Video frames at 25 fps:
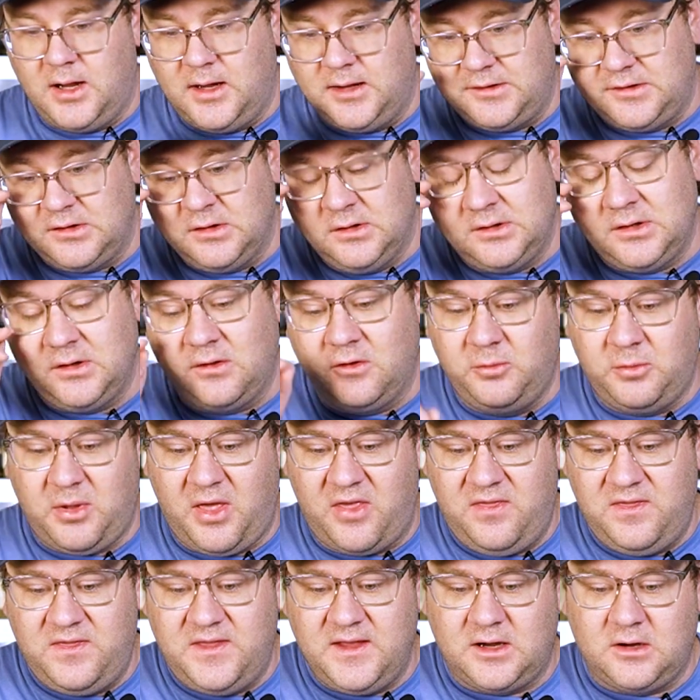So it's a little
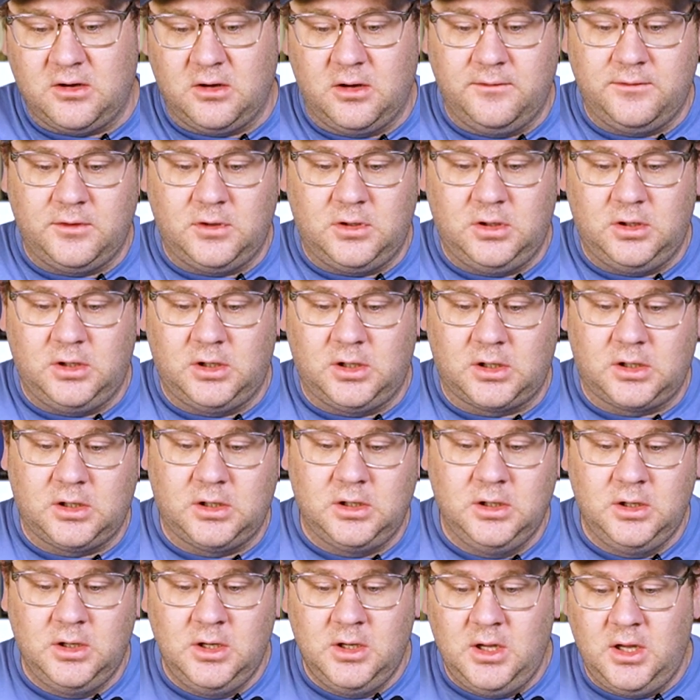bit thicker of a
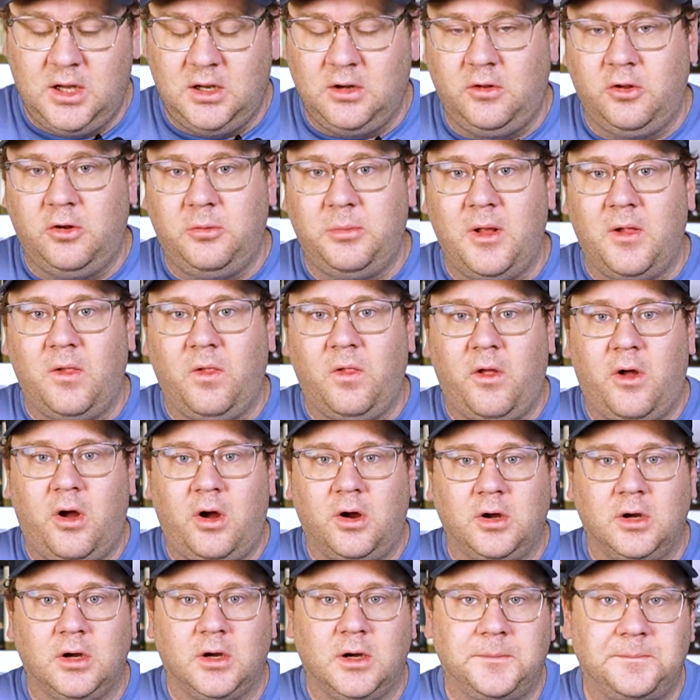hook and a little bit
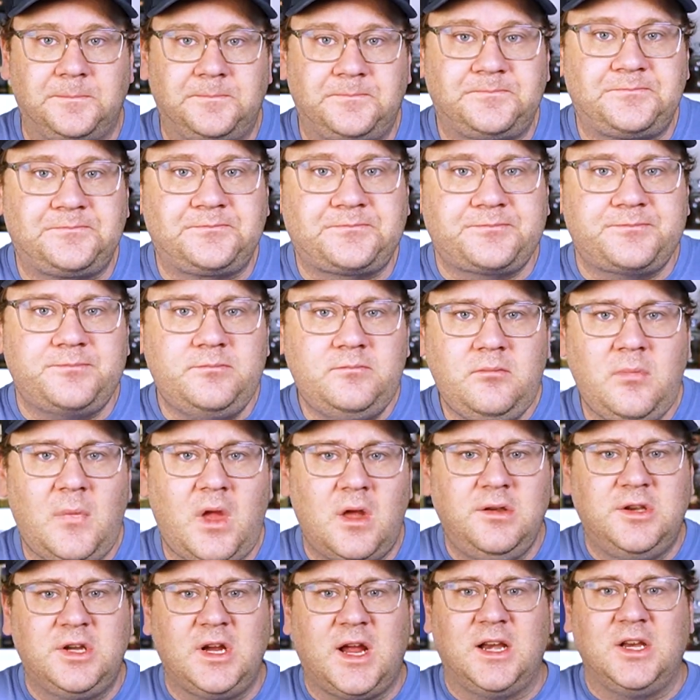longer
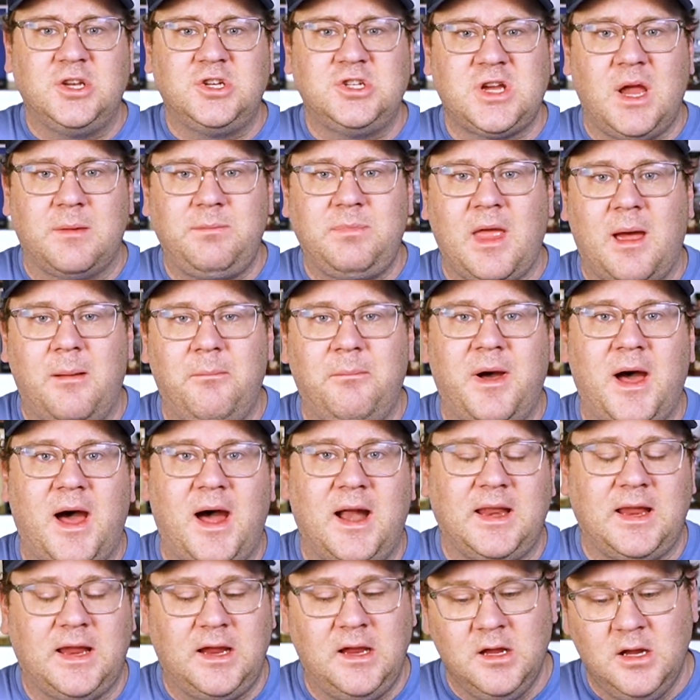to kind of shape that
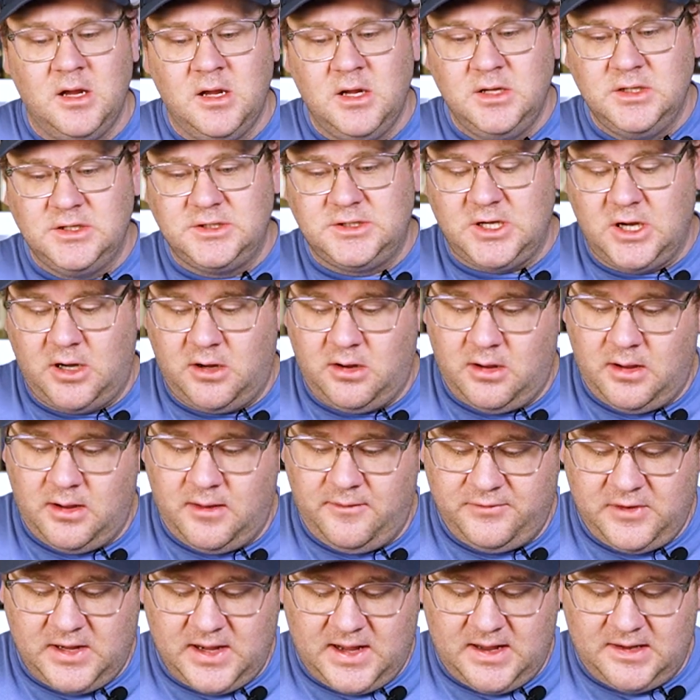body. So
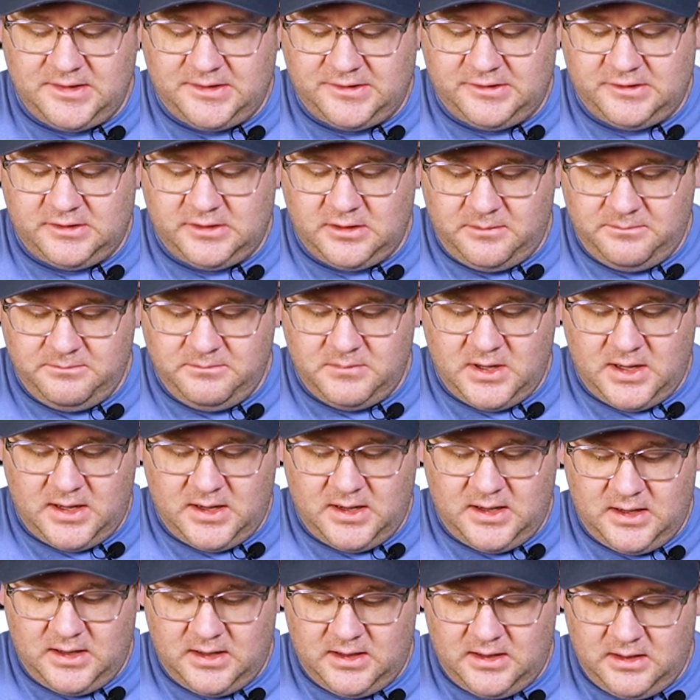I've got some
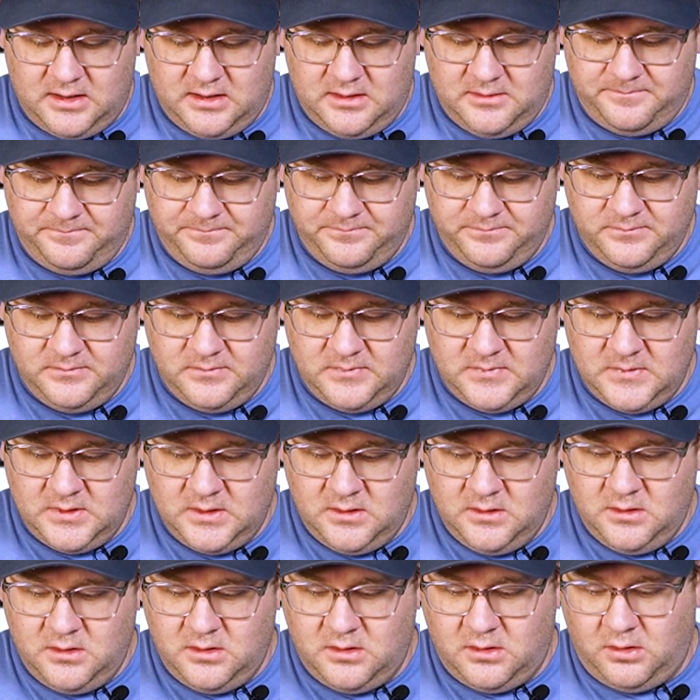
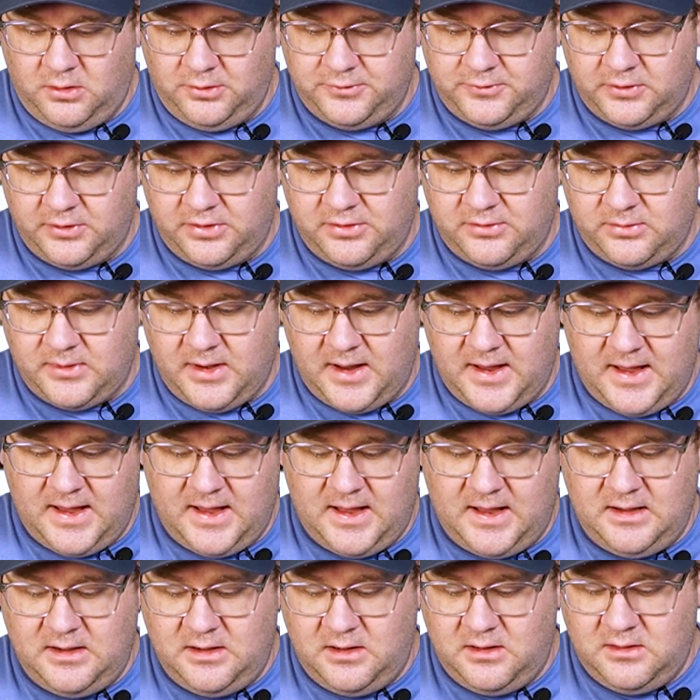ultra
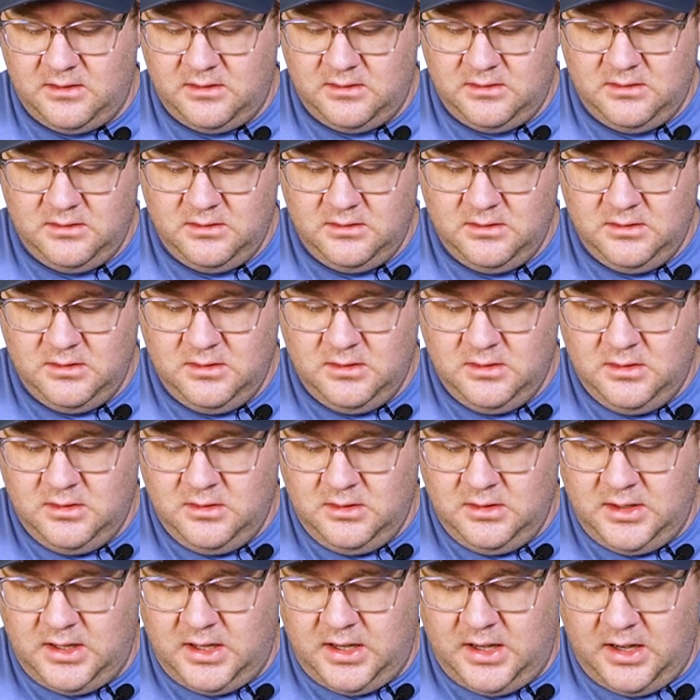thread
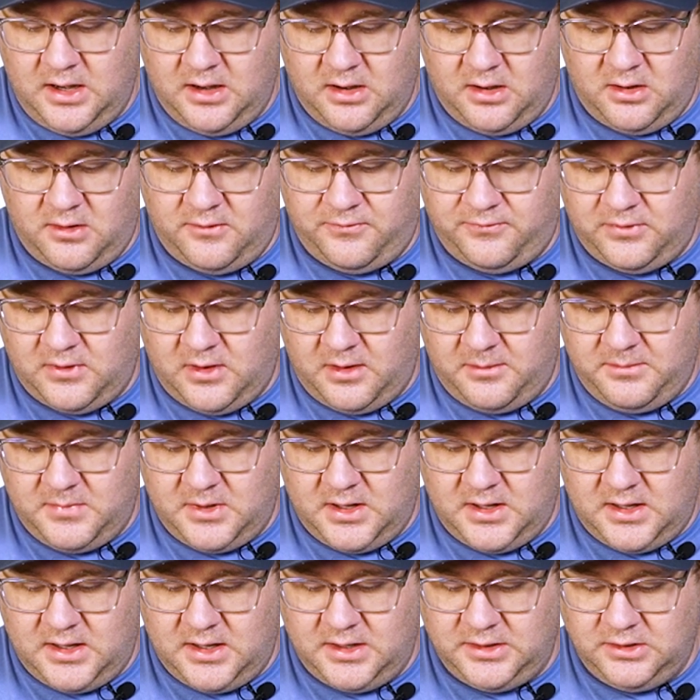here from
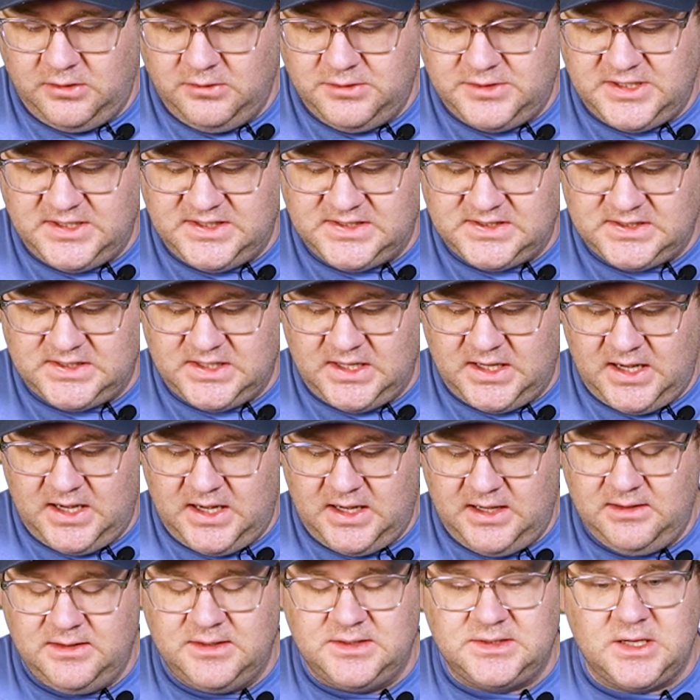
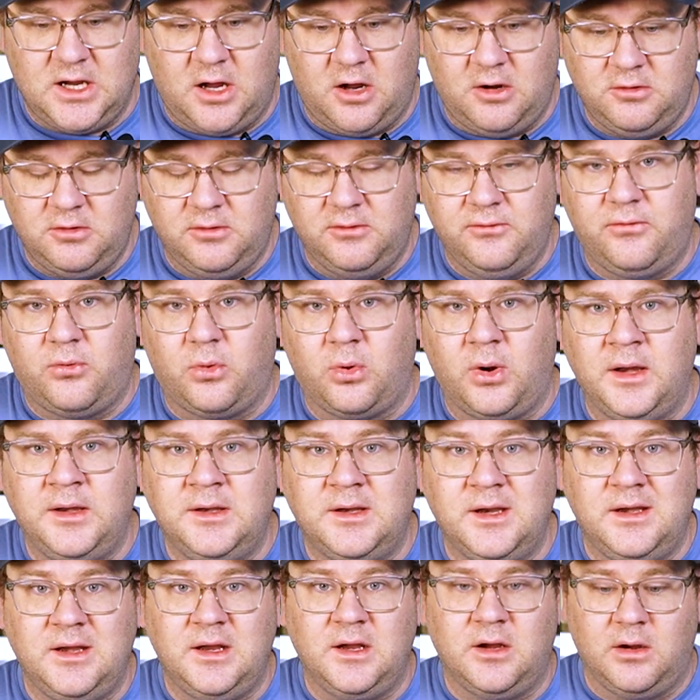UTC. This is 140
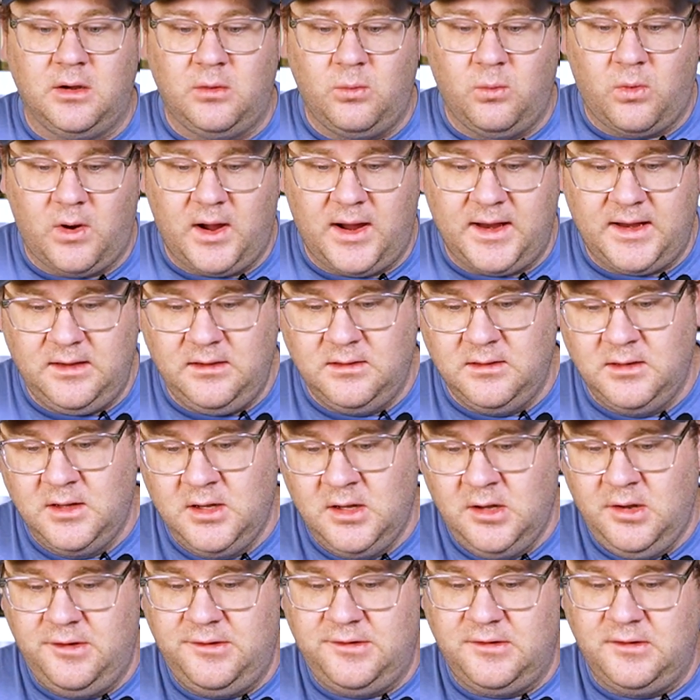denier in white,
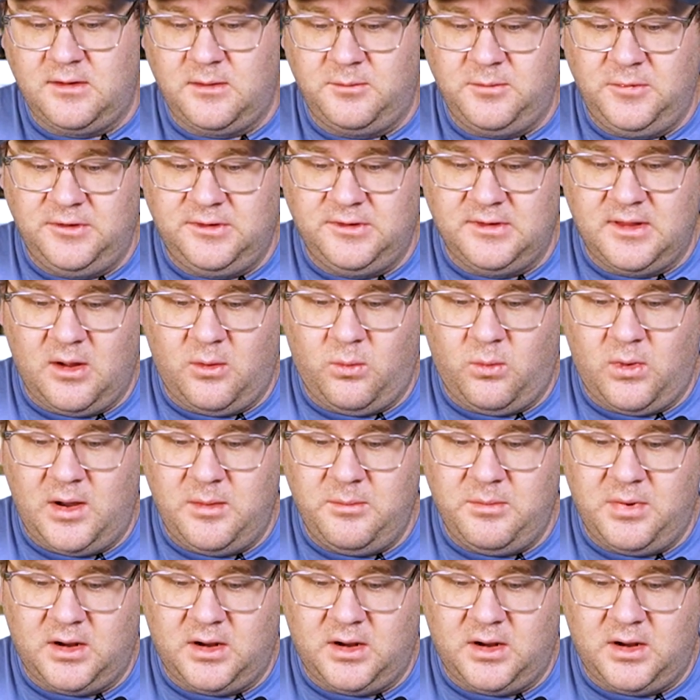since I'm using that white